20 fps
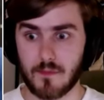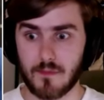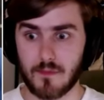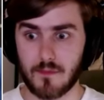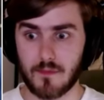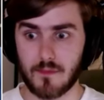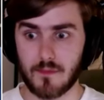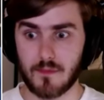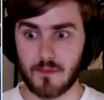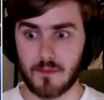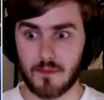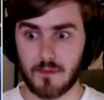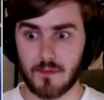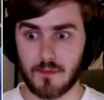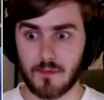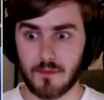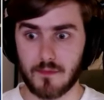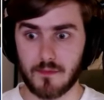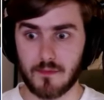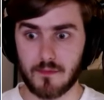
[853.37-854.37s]

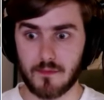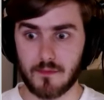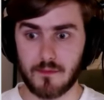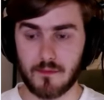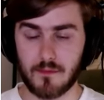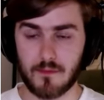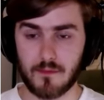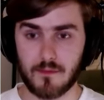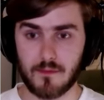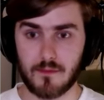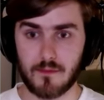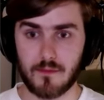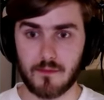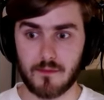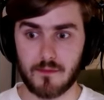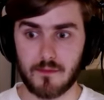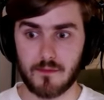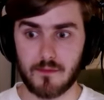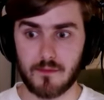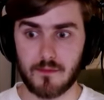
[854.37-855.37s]

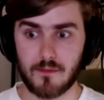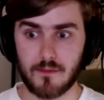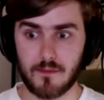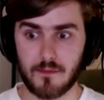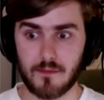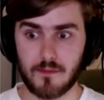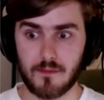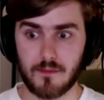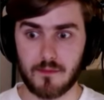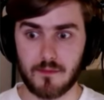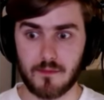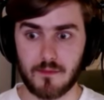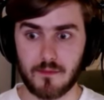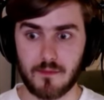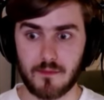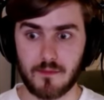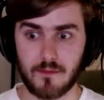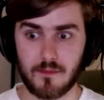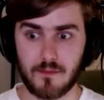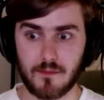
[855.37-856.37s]

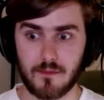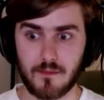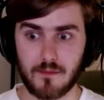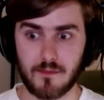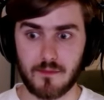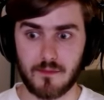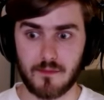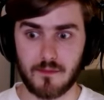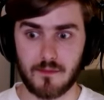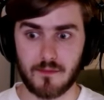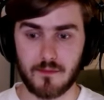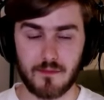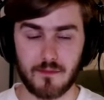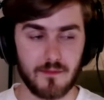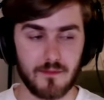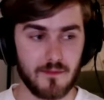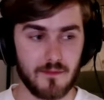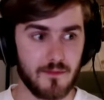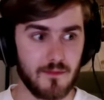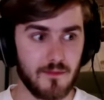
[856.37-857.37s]

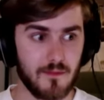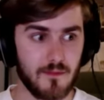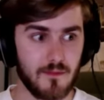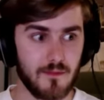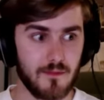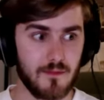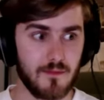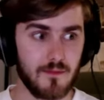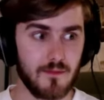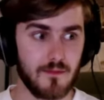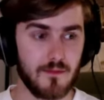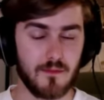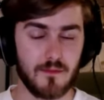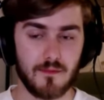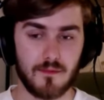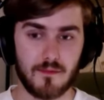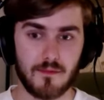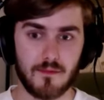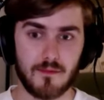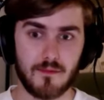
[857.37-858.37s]

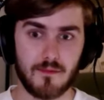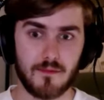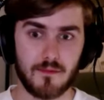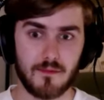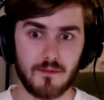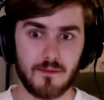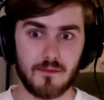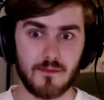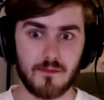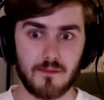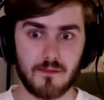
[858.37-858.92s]
(not speaking)